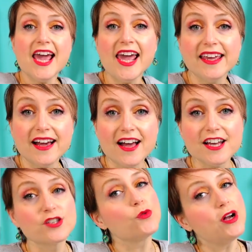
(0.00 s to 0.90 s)
Hey
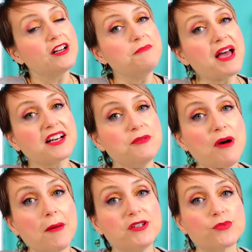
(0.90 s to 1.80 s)
guys, welcome back to
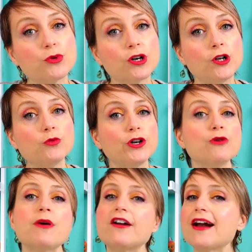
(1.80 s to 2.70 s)
Mommy's World, where
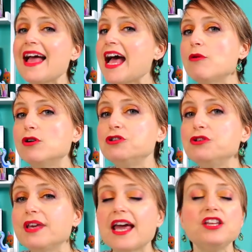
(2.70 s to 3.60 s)
no matter how old
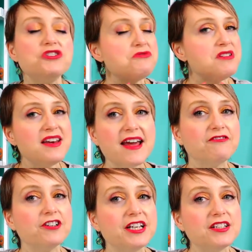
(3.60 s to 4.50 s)
you get, you
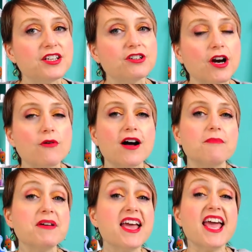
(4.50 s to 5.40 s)
never need to grow
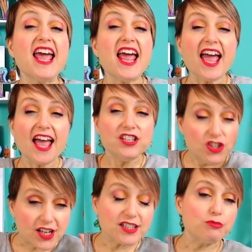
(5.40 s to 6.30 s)
up. And
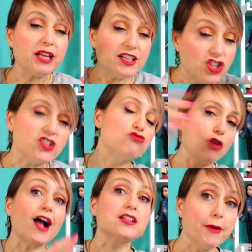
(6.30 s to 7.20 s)
Just Play just
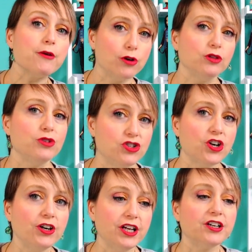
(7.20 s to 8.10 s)
rocked my world with
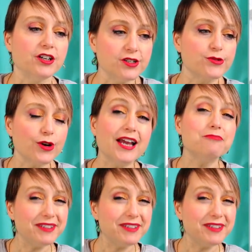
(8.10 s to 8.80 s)
Journey Girls, right?